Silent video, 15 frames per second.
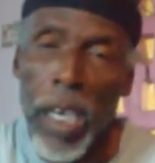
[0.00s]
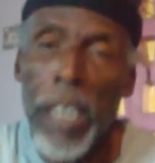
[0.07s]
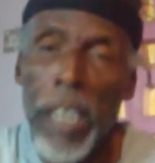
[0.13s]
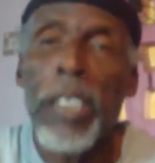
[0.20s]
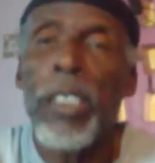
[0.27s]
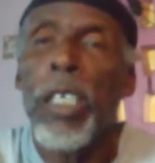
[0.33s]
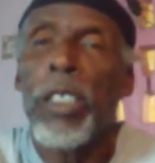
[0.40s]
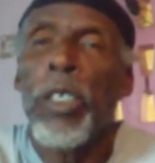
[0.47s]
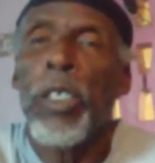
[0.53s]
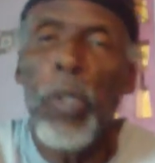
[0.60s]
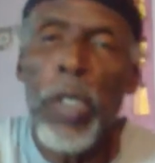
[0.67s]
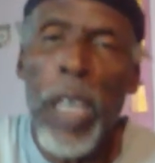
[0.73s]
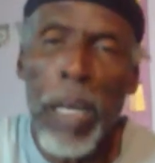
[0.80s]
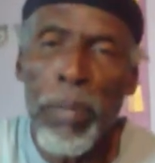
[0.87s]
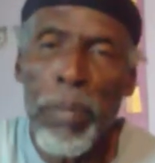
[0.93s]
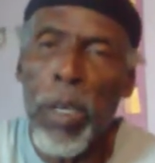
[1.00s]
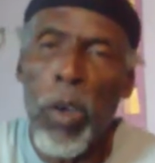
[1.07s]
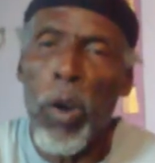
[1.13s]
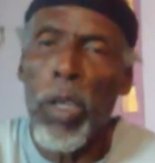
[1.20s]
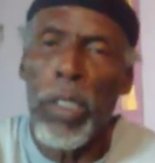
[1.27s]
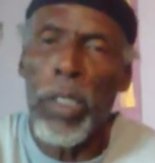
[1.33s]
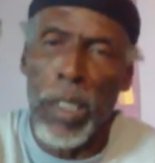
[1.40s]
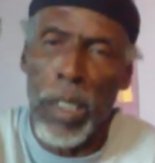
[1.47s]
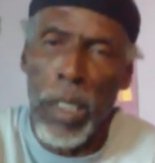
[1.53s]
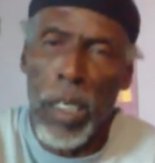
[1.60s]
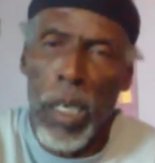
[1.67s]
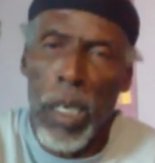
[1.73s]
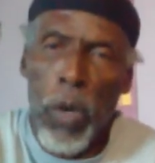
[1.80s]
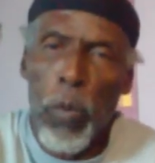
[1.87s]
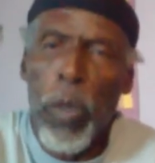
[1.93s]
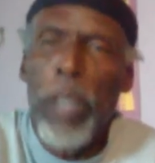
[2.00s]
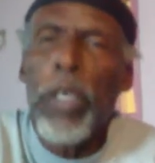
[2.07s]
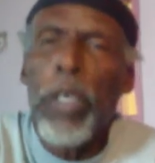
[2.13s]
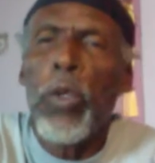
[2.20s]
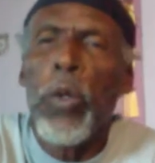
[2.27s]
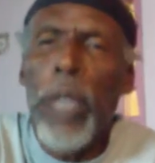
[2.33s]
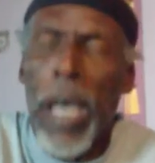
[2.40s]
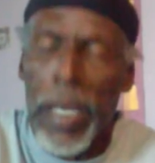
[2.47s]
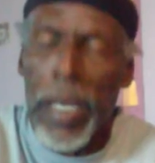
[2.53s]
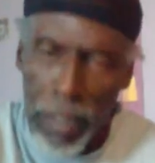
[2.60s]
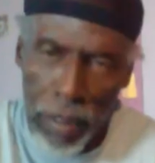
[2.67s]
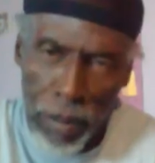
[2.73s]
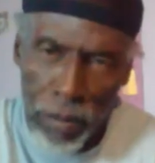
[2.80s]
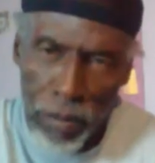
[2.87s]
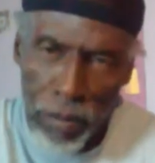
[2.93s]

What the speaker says: It is good to do that because when you do that,